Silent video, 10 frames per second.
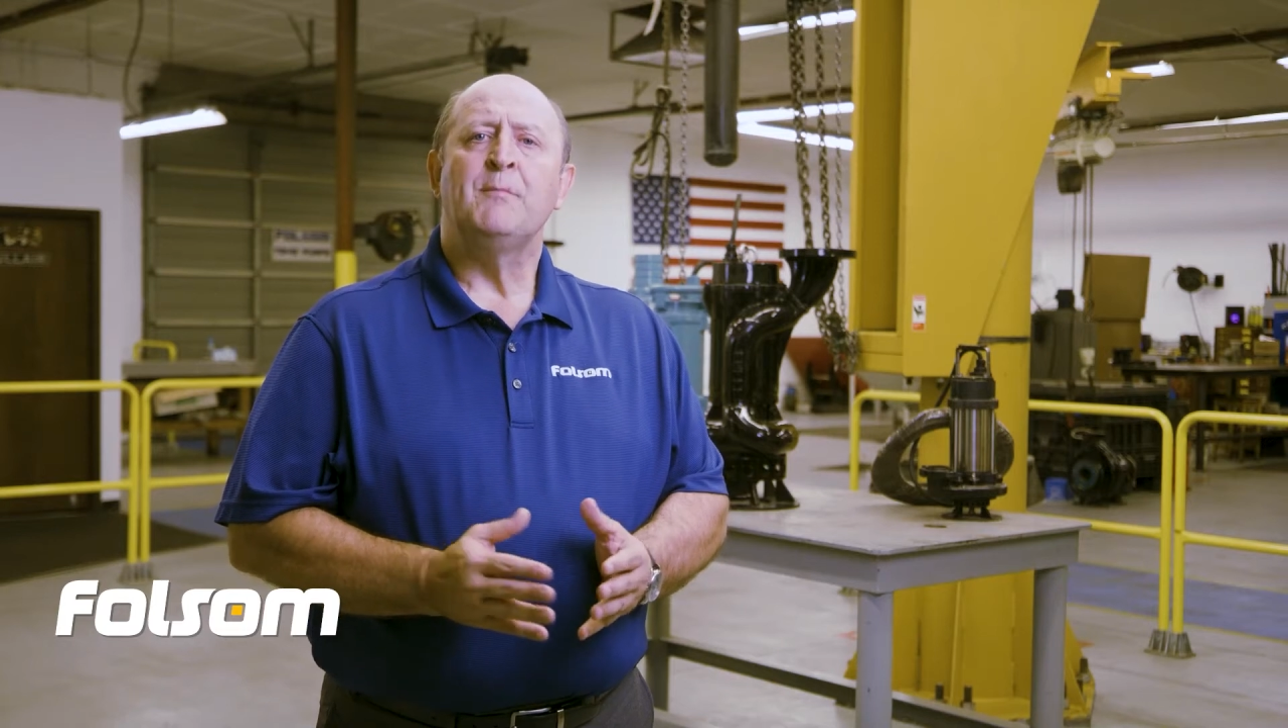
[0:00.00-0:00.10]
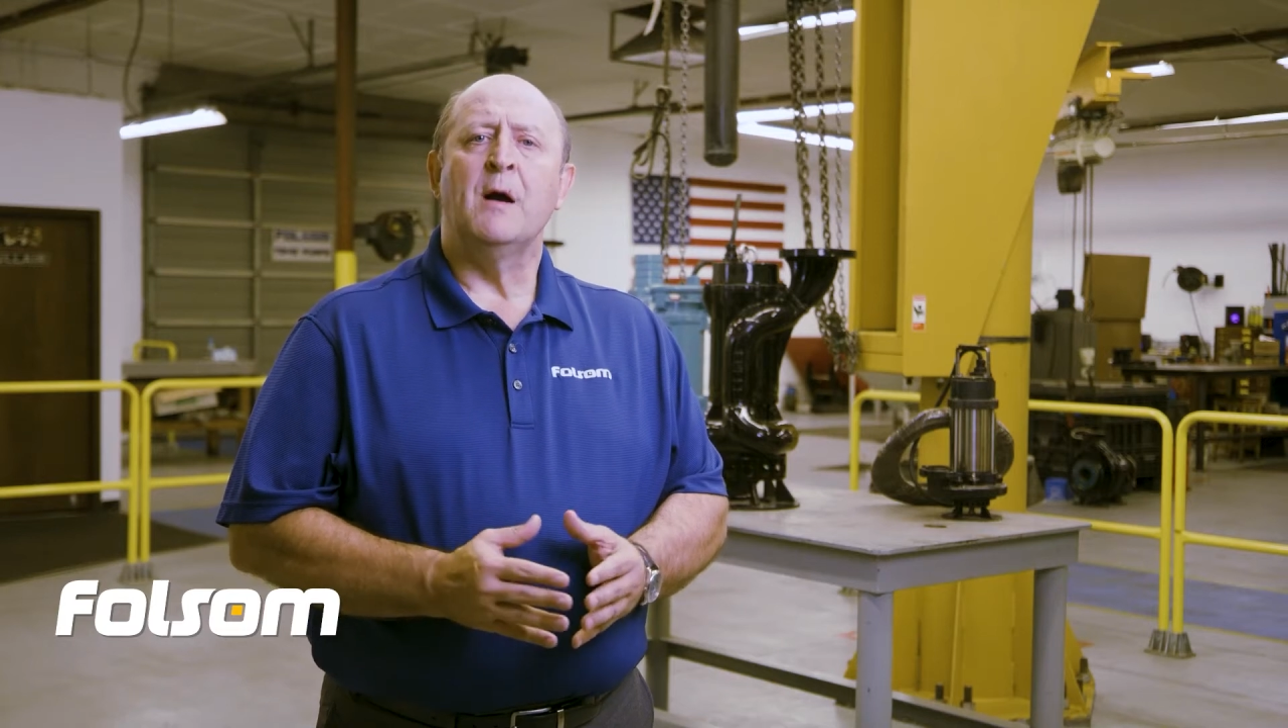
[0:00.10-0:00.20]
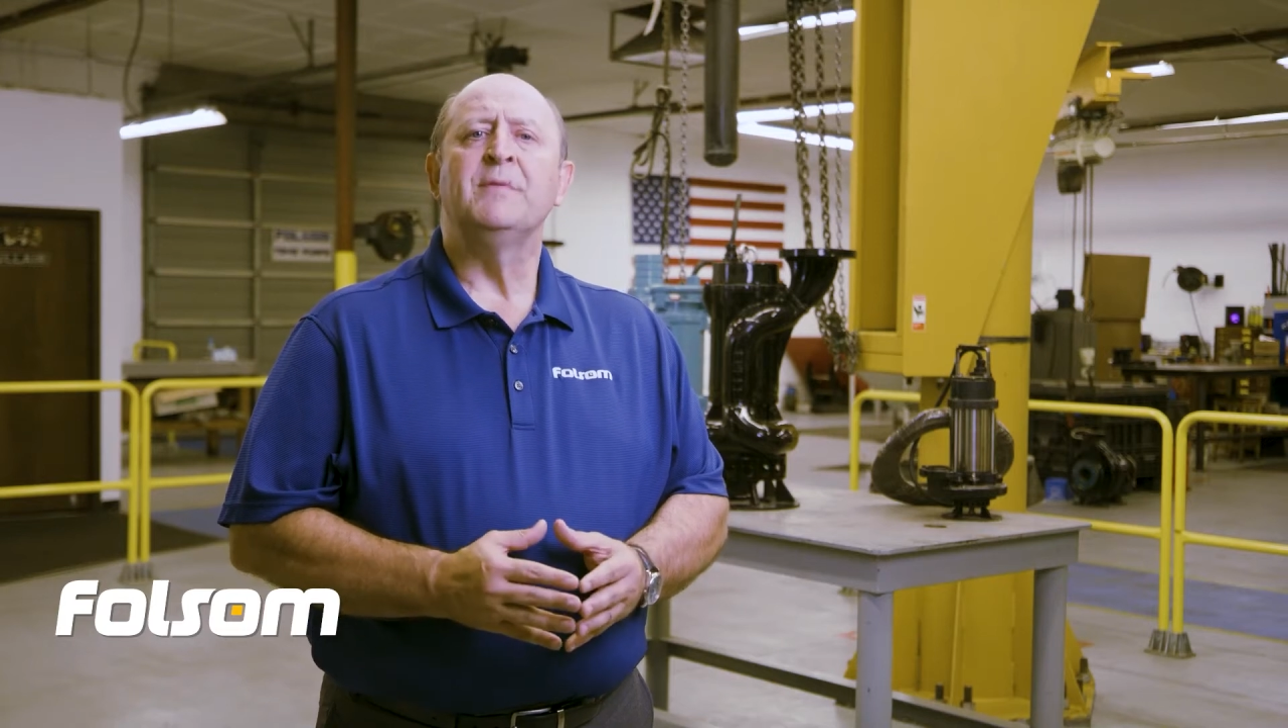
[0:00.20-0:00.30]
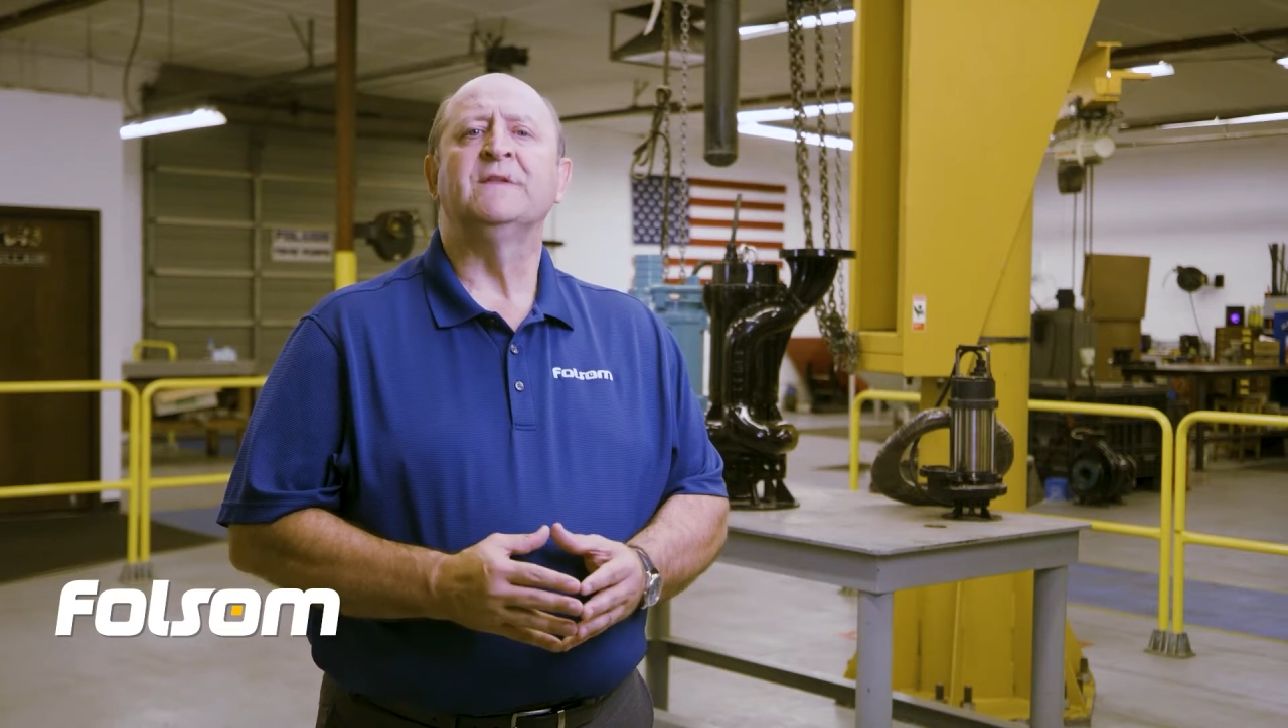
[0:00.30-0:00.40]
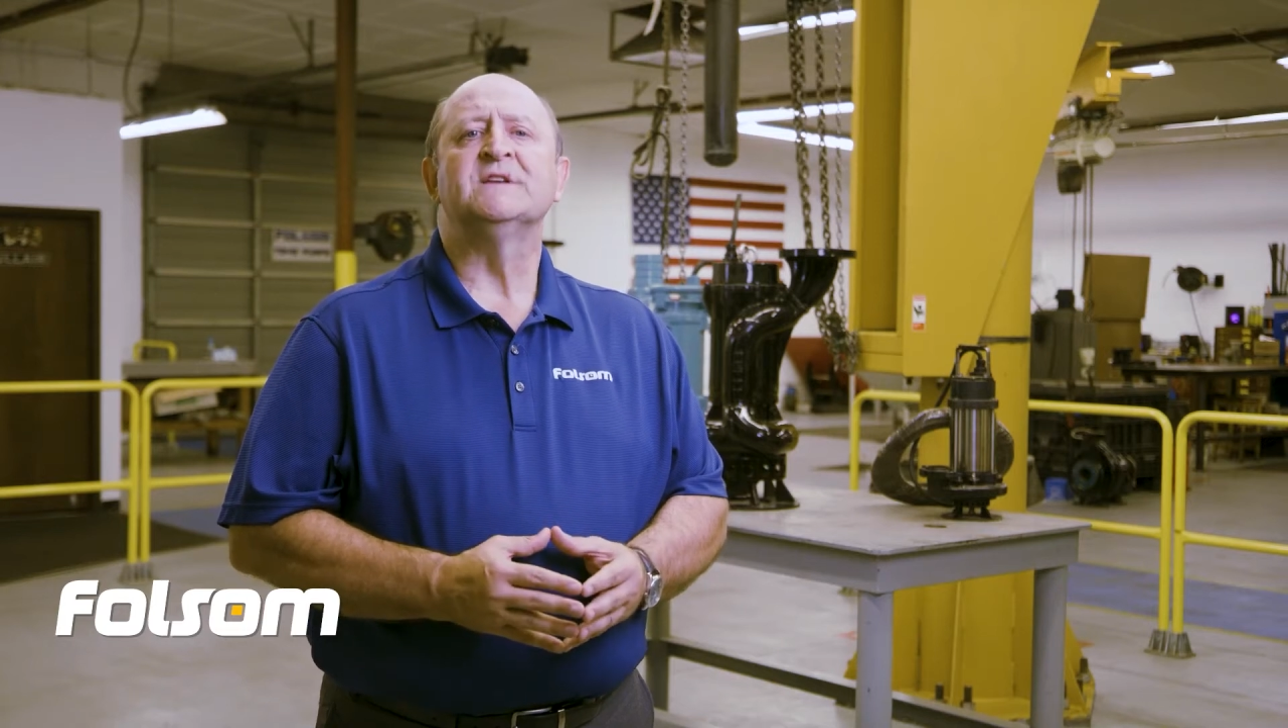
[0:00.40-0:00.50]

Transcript: pumping the